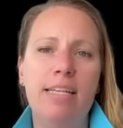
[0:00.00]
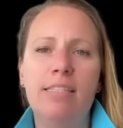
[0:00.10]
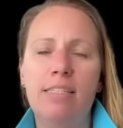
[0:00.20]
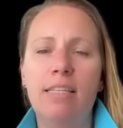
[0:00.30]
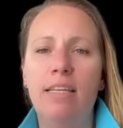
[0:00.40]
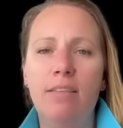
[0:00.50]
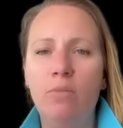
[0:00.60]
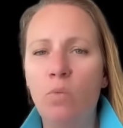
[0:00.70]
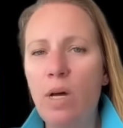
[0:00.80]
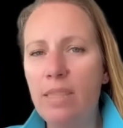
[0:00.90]
It's
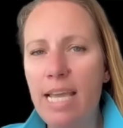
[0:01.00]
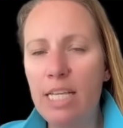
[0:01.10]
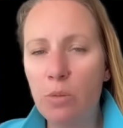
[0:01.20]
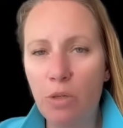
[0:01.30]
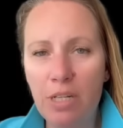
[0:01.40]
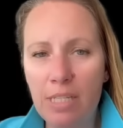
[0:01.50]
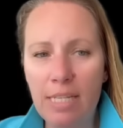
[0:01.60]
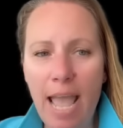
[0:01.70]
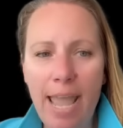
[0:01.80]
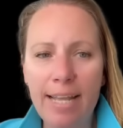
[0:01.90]
what the expert is saying,